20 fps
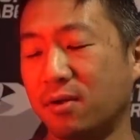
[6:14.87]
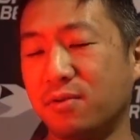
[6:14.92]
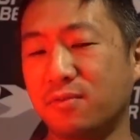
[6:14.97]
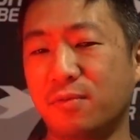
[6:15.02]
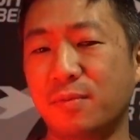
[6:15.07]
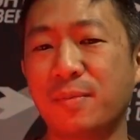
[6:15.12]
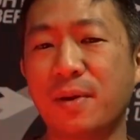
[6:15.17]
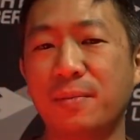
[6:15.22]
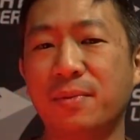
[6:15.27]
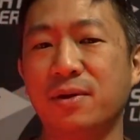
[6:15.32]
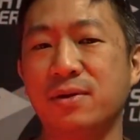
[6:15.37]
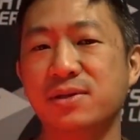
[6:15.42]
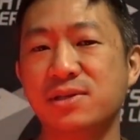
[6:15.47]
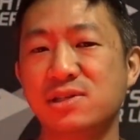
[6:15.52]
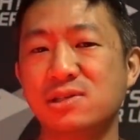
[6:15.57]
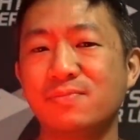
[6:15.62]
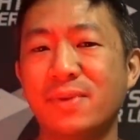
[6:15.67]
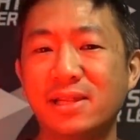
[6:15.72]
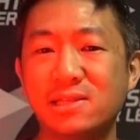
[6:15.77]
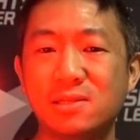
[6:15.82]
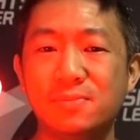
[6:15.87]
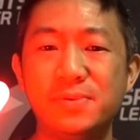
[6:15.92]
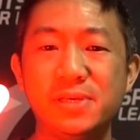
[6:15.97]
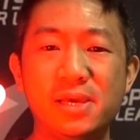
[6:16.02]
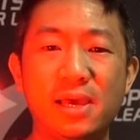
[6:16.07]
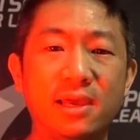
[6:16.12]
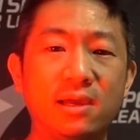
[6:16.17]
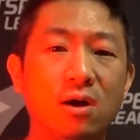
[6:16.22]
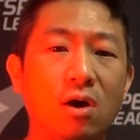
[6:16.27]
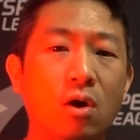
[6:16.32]
Remember, this is meant to
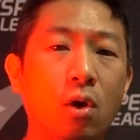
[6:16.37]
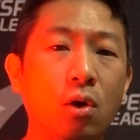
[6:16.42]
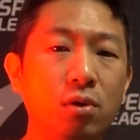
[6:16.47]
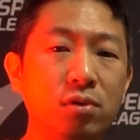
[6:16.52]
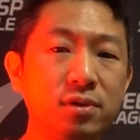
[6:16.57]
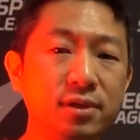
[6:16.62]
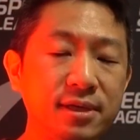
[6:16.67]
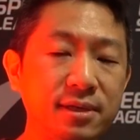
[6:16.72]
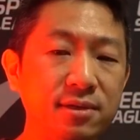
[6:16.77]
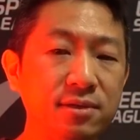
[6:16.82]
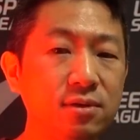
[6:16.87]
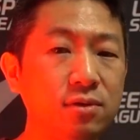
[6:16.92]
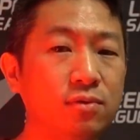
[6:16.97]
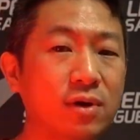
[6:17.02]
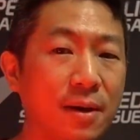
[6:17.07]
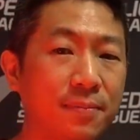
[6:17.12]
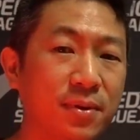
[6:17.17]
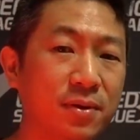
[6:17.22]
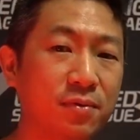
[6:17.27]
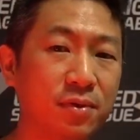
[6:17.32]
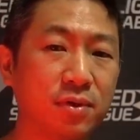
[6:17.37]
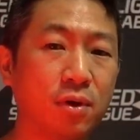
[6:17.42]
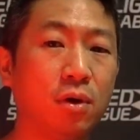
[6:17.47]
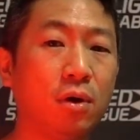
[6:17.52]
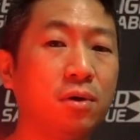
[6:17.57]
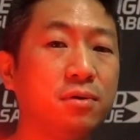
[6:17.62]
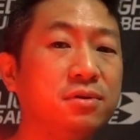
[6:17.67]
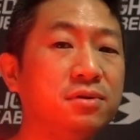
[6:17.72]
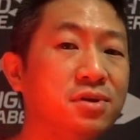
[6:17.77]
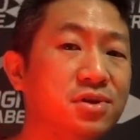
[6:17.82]
be a wholly new weapon with a
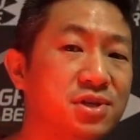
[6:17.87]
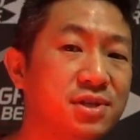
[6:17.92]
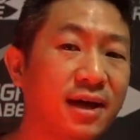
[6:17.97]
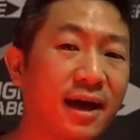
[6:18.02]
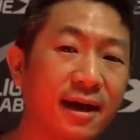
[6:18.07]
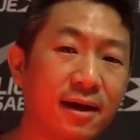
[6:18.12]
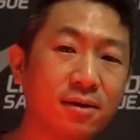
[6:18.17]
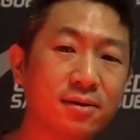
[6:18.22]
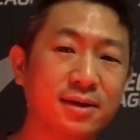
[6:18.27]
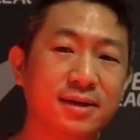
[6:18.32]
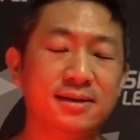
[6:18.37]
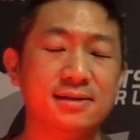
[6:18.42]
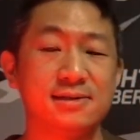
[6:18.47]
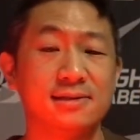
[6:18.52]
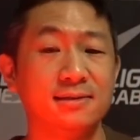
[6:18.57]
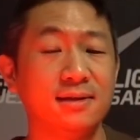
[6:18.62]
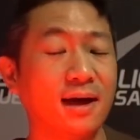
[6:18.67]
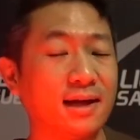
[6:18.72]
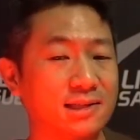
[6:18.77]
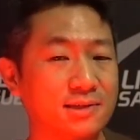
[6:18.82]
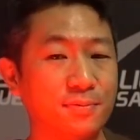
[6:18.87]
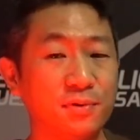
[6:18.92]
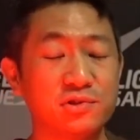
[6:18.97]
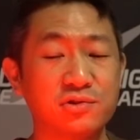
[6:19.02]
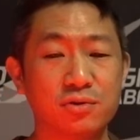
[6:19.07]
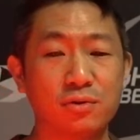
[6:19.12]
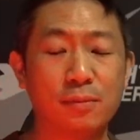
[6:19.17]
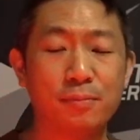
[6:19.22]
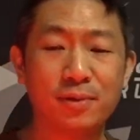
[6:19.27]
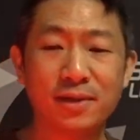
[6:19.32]
whole new style. It is not supposed
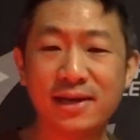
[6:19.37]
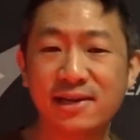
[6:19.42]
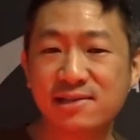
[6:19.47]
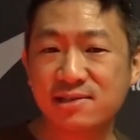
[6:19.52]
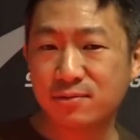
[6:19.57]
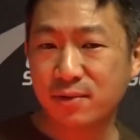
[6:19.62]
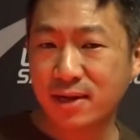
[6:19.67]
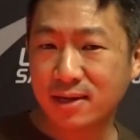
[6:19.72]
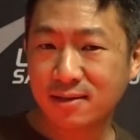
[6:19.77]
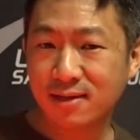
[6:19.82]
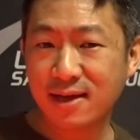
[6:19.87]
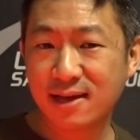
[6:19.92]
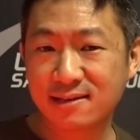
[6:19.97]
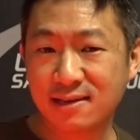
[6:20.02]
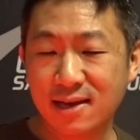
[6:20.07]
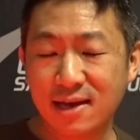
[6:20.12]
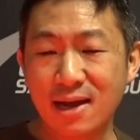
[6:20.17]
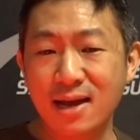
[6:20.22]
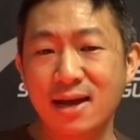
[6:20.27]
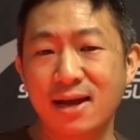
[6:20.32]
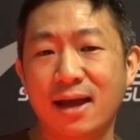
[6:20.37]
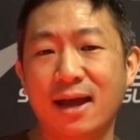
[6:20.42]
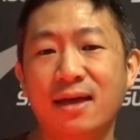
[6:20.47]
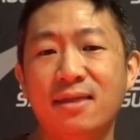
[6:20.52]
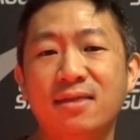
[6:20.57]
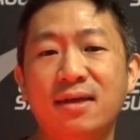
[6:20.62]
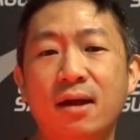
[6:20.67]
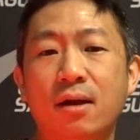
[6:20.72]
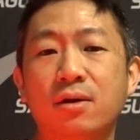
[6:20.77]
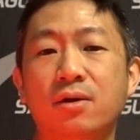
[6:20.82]
to replace Ray-class,
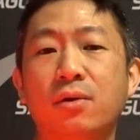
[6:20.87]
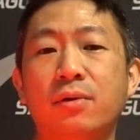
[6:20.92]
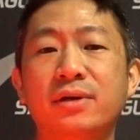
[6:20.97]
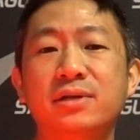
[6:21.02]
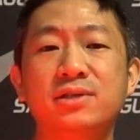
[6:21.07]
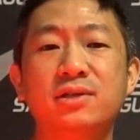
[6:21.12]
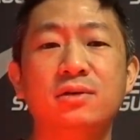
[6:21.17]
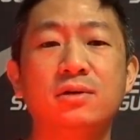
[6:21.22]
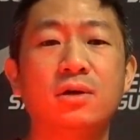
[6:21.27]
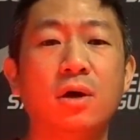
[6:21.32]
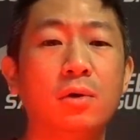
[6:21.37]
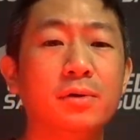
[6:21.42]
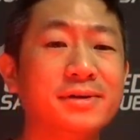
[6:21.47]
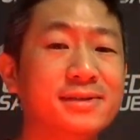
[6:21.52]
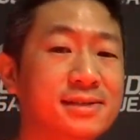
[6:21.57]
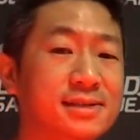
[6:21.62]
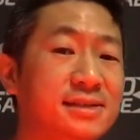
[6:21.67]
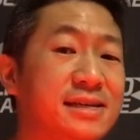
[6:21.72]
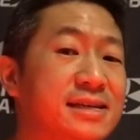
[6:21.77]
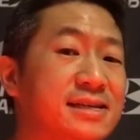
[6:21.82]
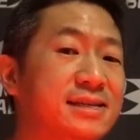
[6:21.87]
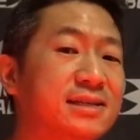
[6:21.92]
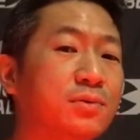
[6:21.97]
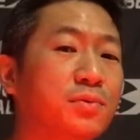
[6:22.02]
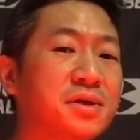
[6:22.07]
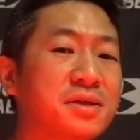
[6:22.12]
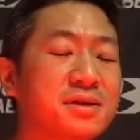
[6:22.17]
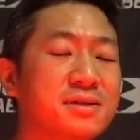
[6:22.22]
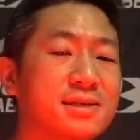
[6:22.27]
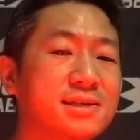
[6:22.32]
and they are going to coexist
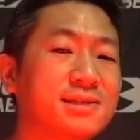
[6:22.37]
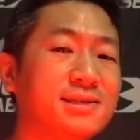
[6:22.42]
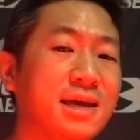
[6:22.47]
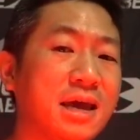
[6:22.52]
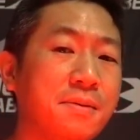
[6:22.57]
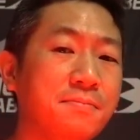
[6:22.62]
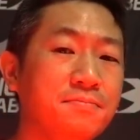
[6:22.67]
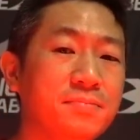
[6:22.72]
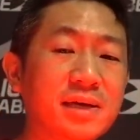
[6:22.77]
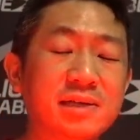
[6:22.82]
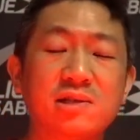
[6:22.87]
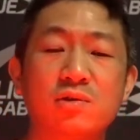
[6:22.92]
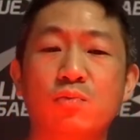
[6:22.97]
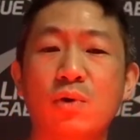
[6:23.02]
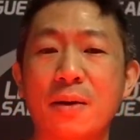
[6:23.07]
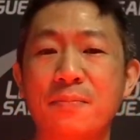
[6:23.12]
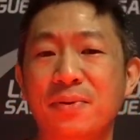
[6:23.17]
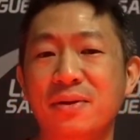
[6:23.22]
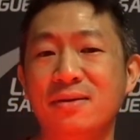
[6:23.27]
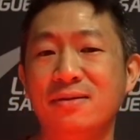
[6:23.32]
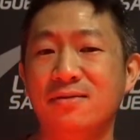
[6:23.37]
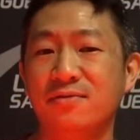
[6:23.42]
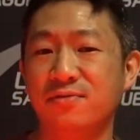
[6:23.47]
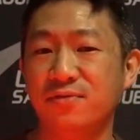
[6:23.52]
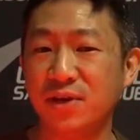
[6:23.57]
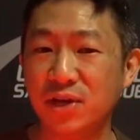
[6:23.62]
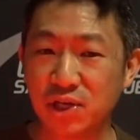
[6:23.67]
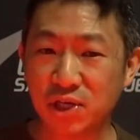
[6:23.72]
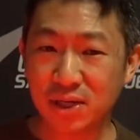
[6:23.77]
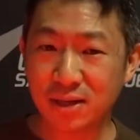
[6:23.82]
within the same mixed weapon
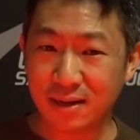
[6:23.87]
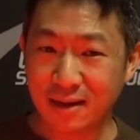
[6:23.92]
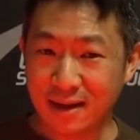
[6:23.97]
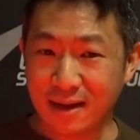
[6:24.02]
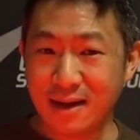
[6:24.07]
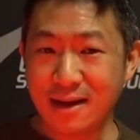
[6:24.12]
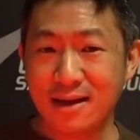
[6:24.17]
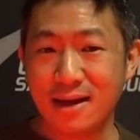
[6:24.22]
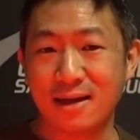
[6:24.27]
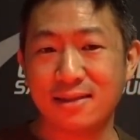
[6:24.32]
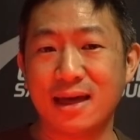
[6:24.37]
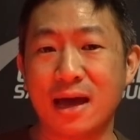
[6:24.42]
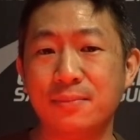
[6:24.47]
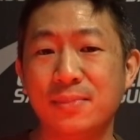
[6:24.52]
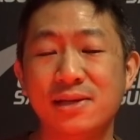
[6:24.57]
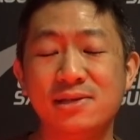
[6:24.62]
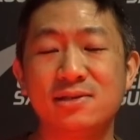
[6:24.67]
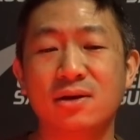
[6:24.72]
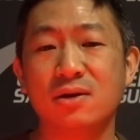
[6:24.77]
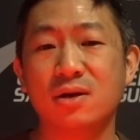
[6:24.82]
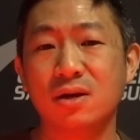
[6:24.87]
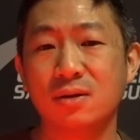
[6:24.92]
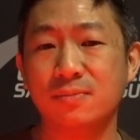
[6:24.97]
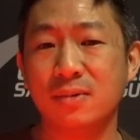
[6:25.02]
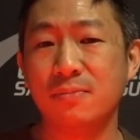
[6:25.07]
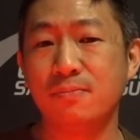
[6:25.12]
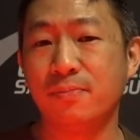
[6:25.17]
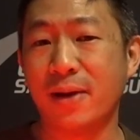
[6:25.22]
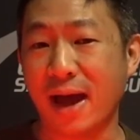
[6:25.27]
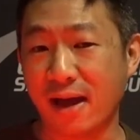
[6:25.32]
division, and that means they're going to
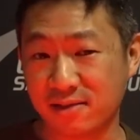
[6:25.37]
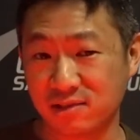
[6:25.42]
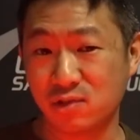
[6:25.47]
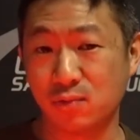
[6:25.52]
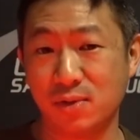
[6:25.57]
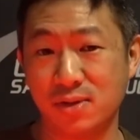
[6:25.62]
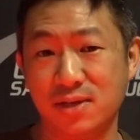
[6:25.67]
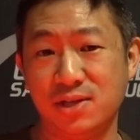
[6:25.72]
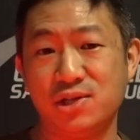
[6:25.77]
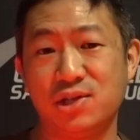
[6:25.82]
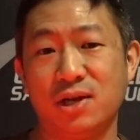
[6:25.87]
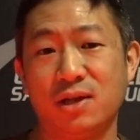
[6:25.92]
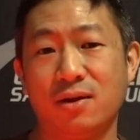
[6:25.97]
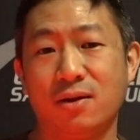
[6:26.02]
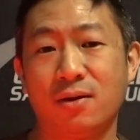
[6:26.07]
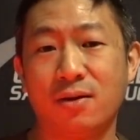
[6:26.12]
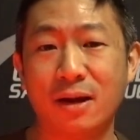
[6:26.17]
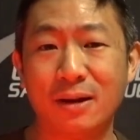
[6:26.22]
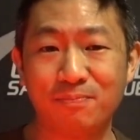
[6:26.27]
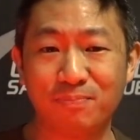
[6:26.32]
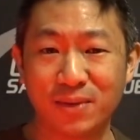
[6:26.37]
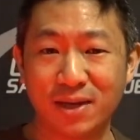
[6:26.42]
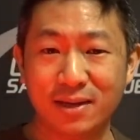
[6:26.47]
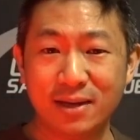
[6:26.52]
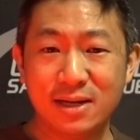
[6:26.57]
be balanced with each other. All right.